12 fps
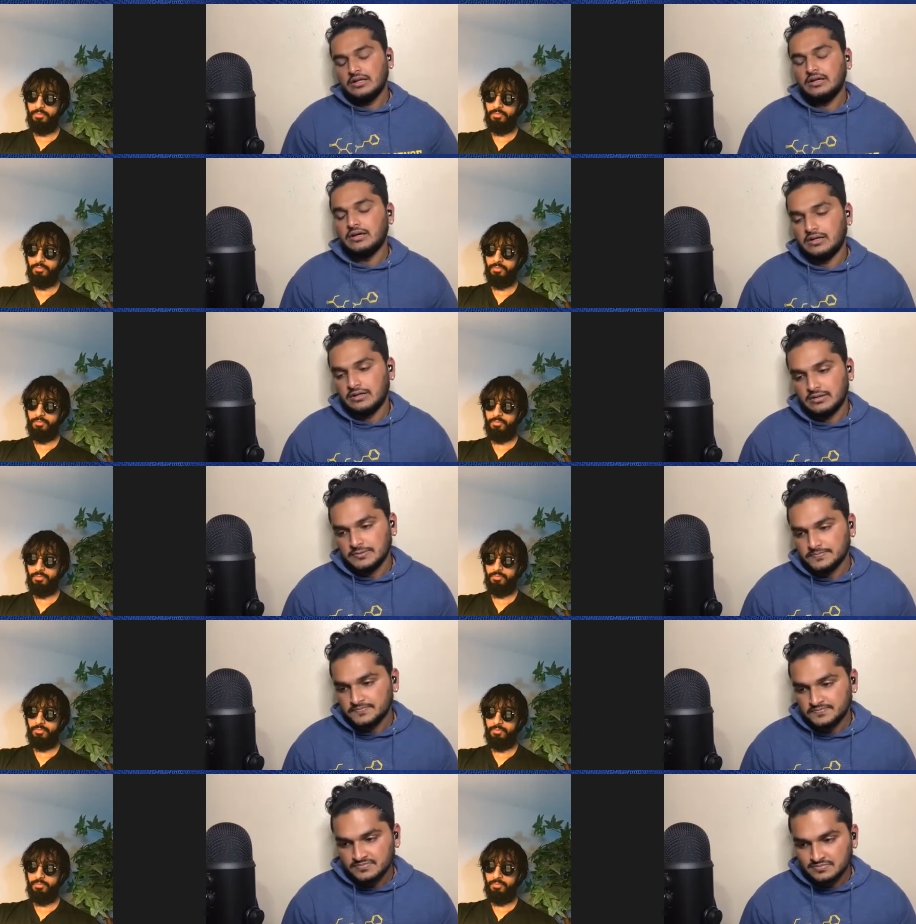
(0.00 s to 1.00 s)

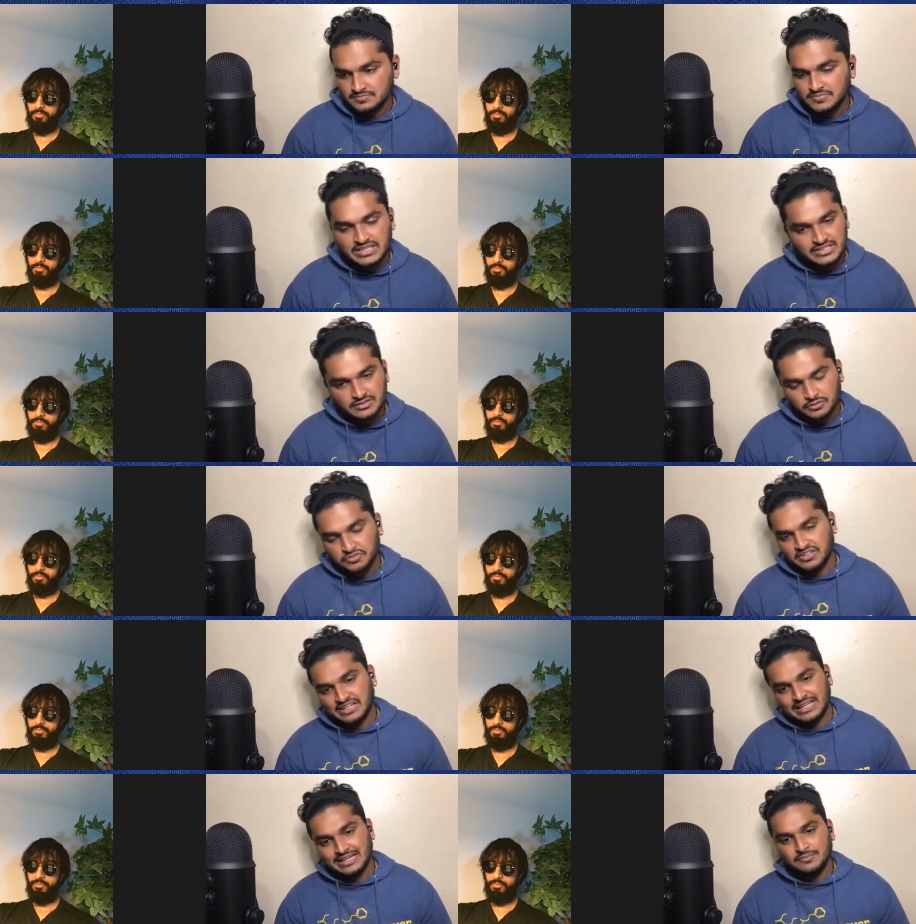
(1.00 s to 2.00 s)
Speaker 1: um, be it through
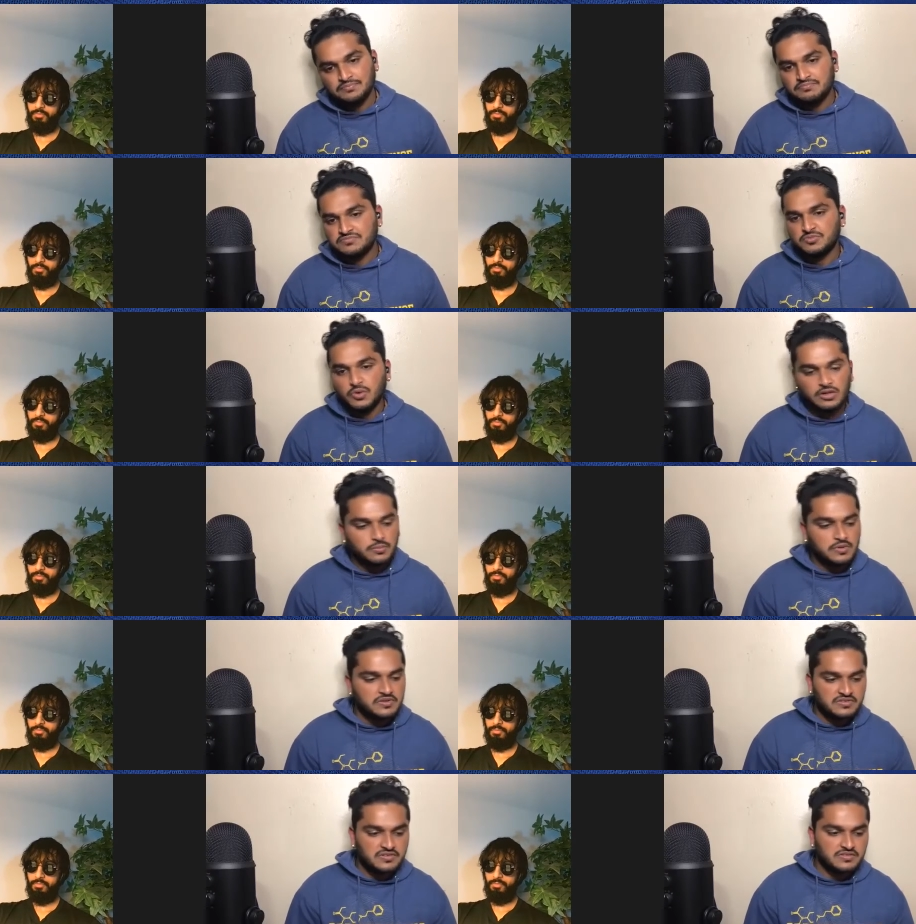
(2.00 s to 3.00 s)
setting up smaller
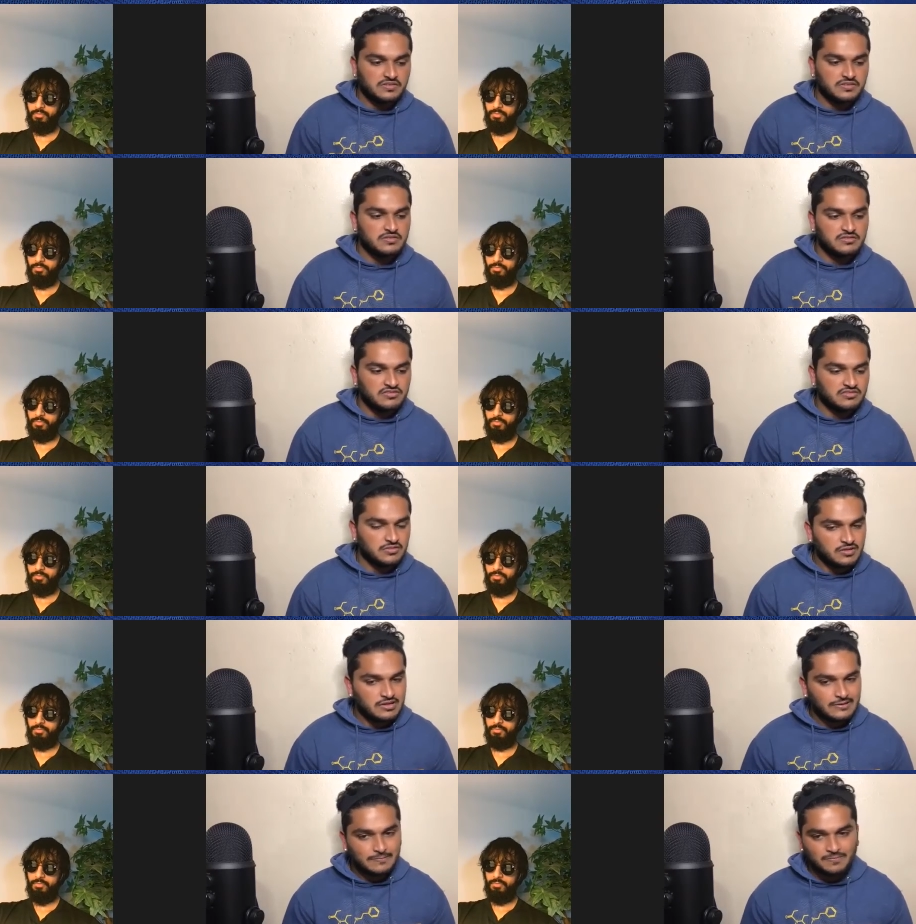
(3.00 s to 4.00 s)
businesses
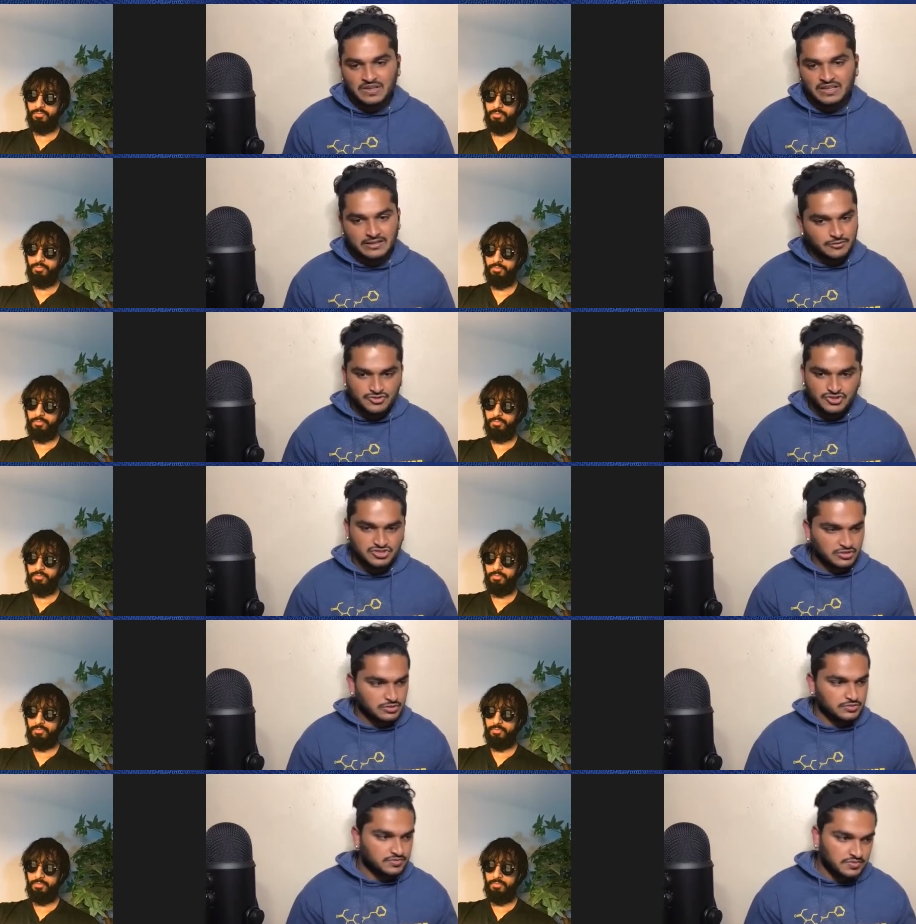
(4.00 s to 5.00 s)
or like you know just sort
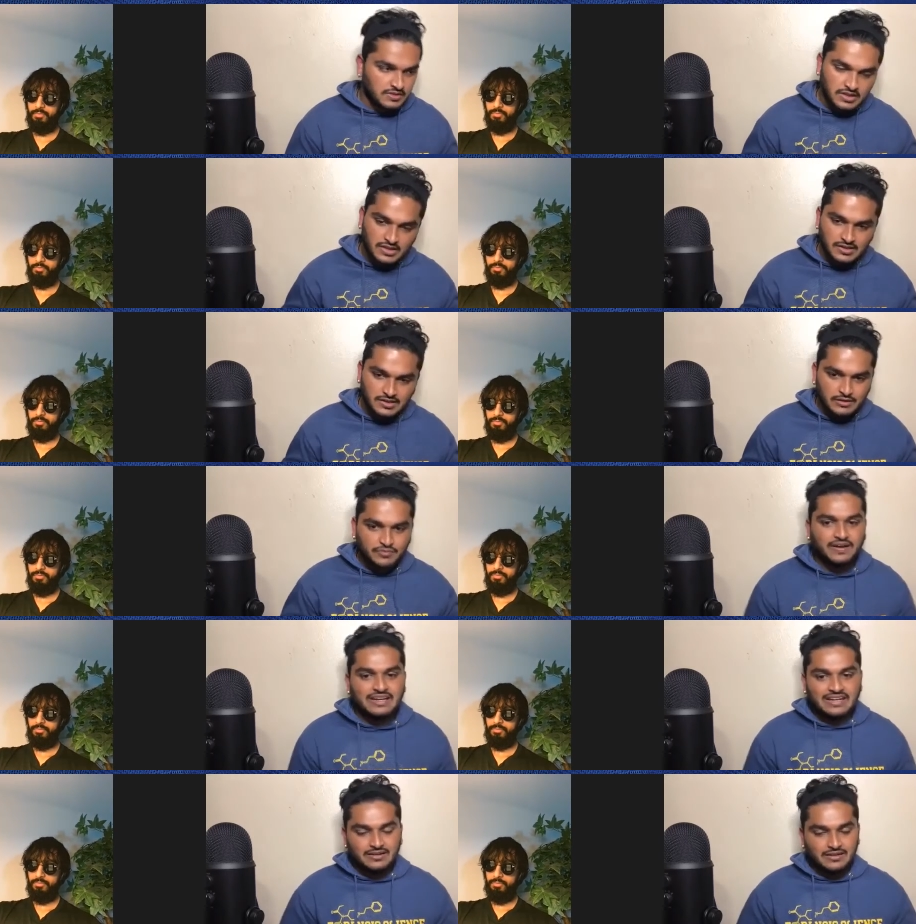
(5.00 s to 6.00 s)
of
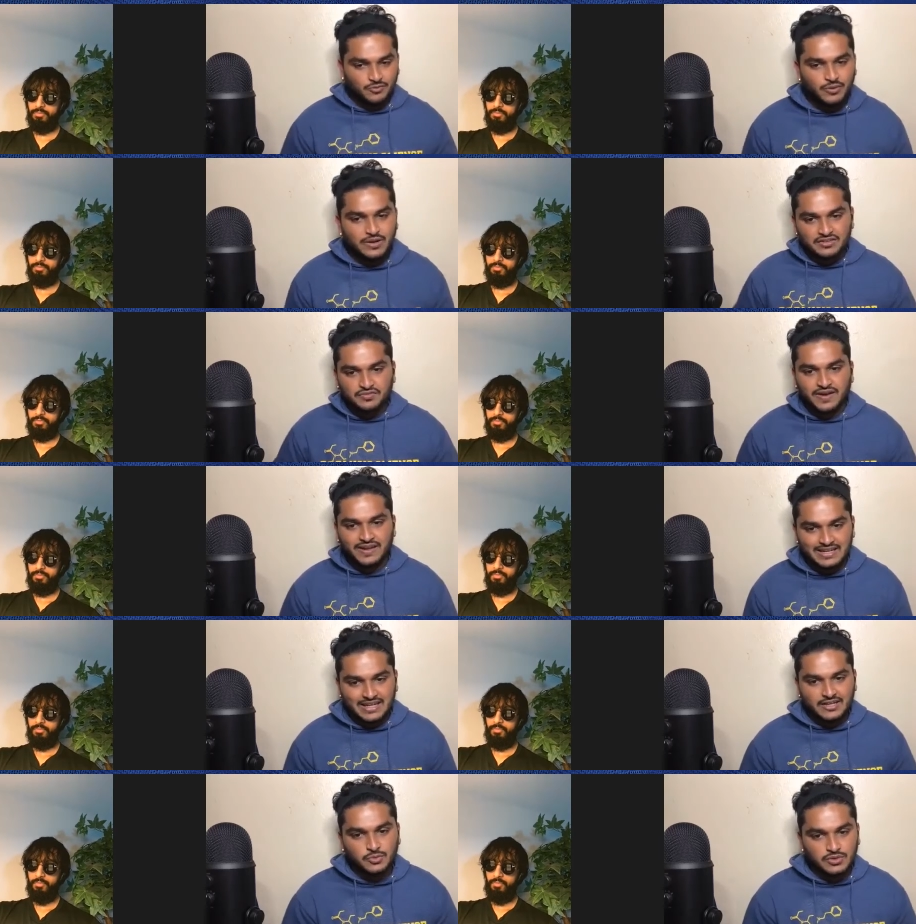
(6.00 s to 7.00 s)
finding ways, finding
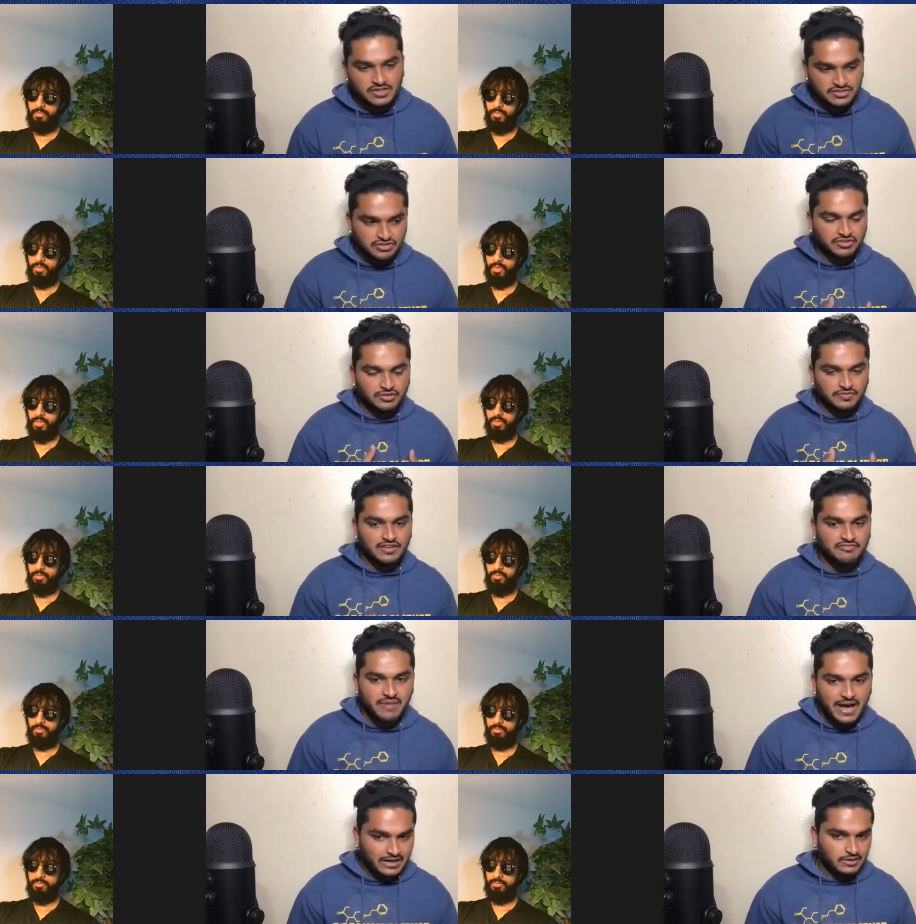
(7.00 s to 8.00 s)
networks to sort of give
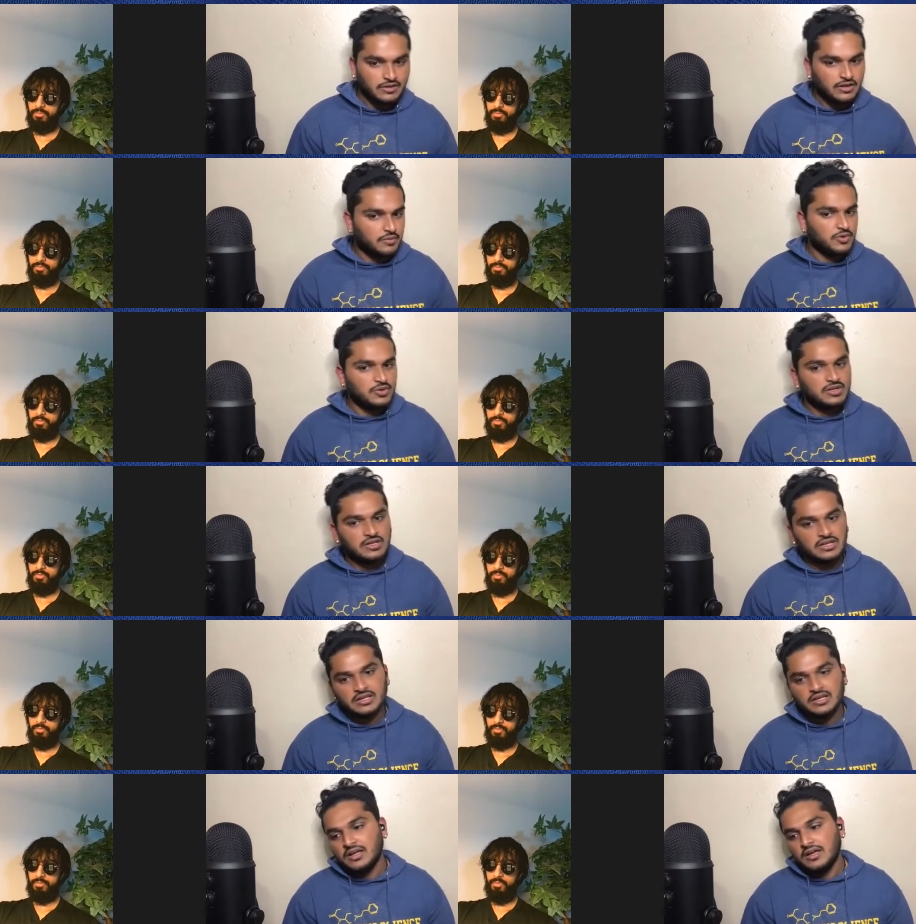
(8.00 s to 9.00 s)
back to the community.
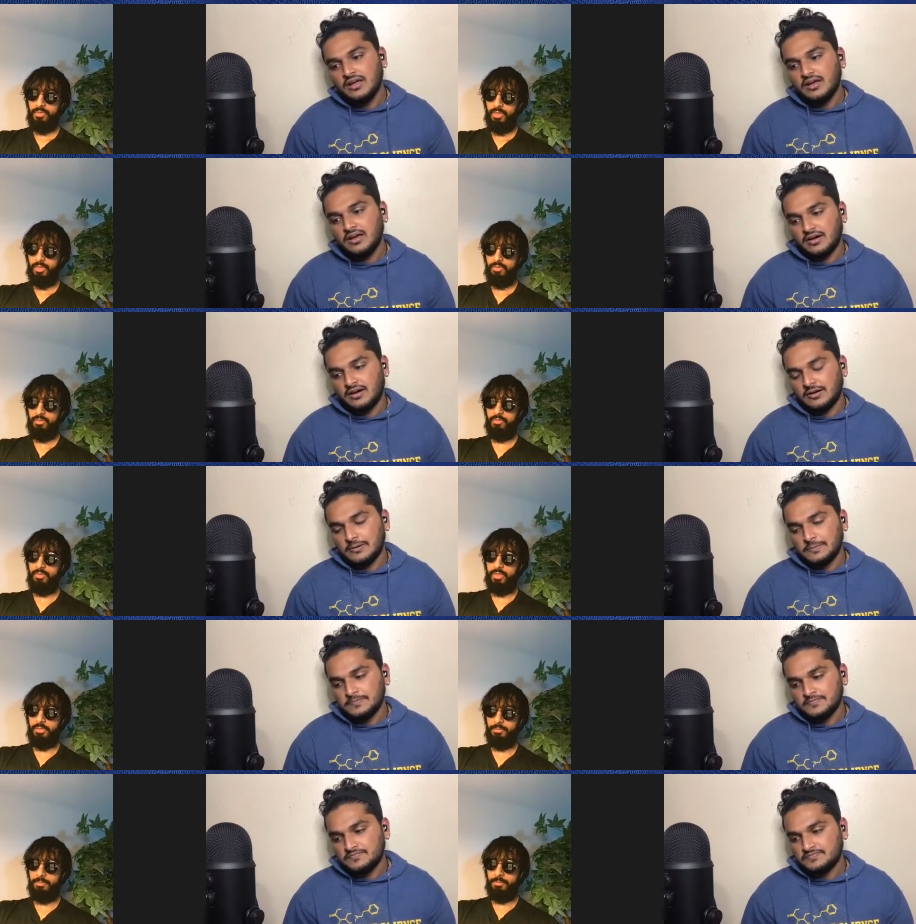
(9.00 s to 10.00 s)
Um,
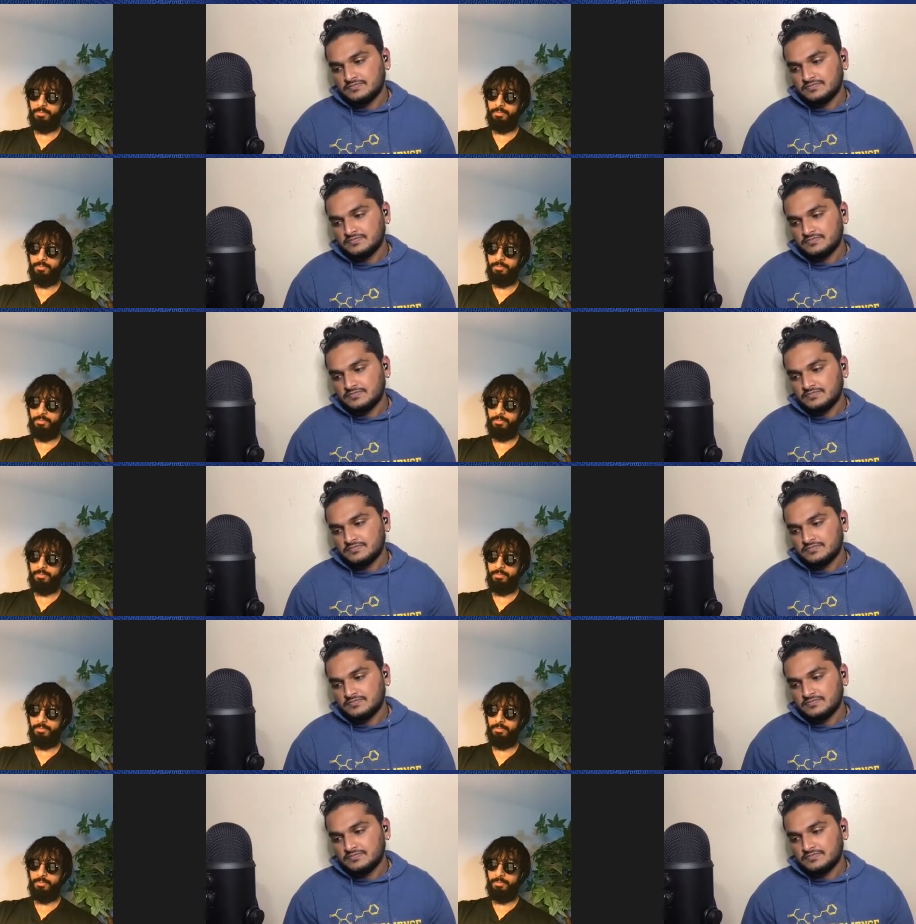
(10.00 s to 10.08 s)
right.